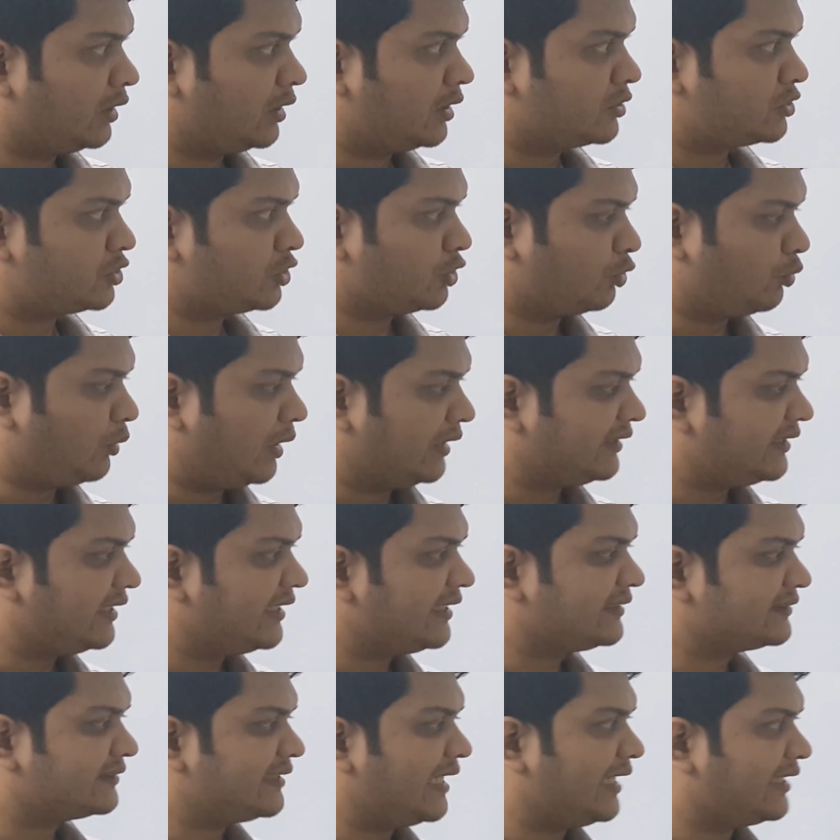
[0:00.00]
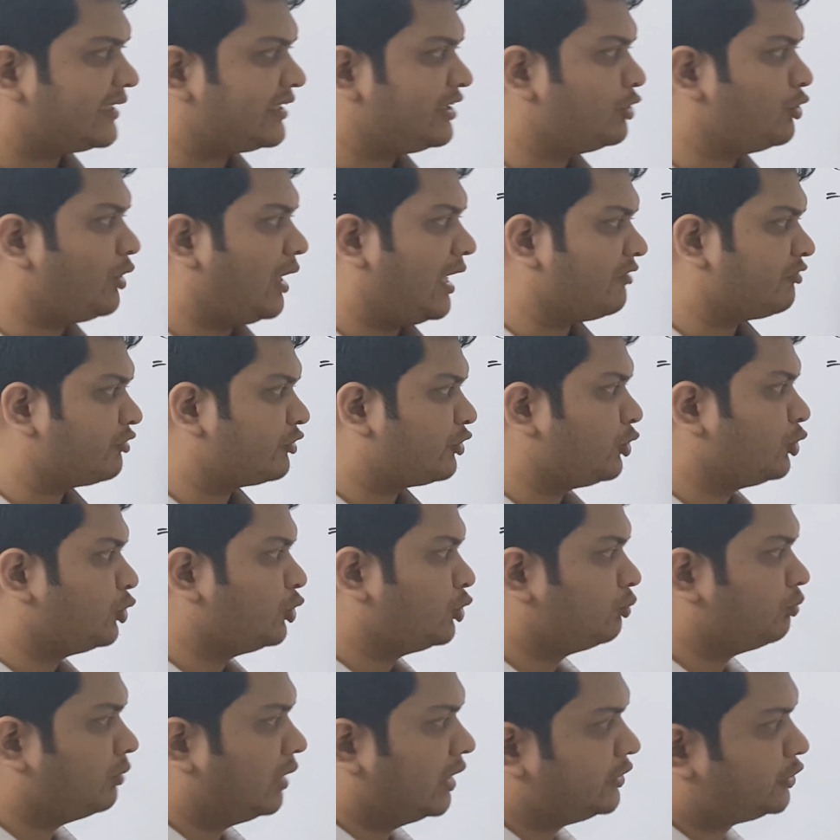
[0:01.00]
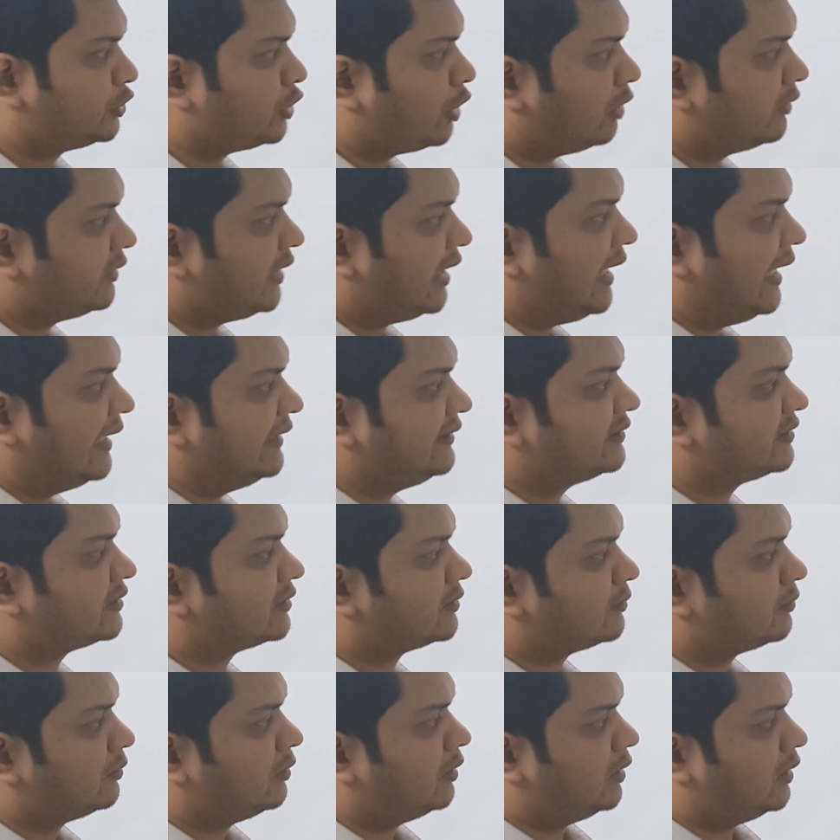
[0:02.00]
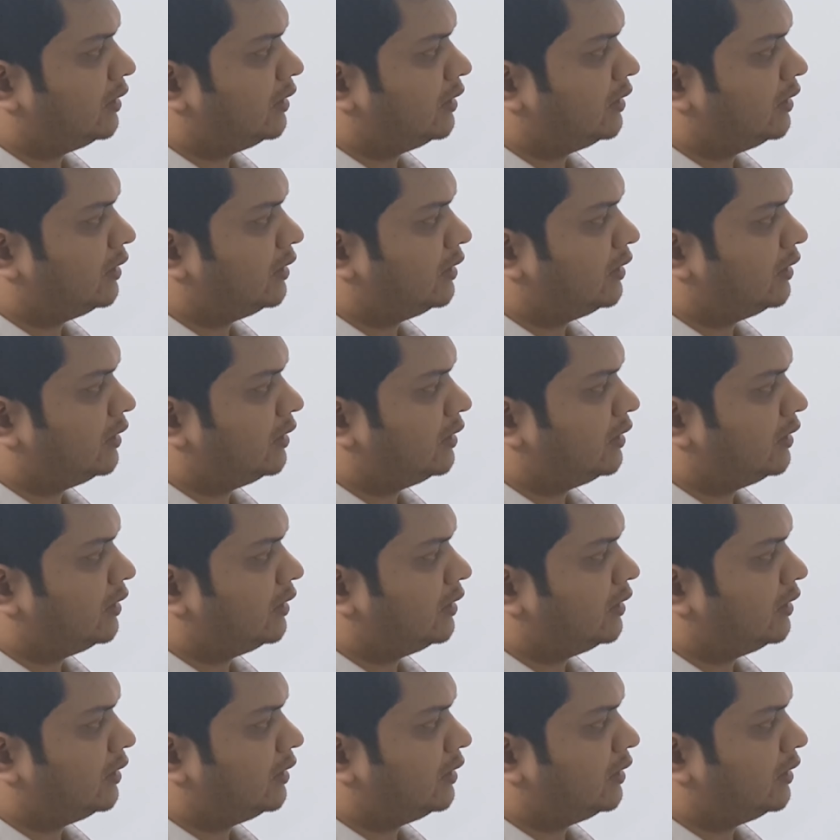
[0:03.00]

So one thing is that you have to draw the lines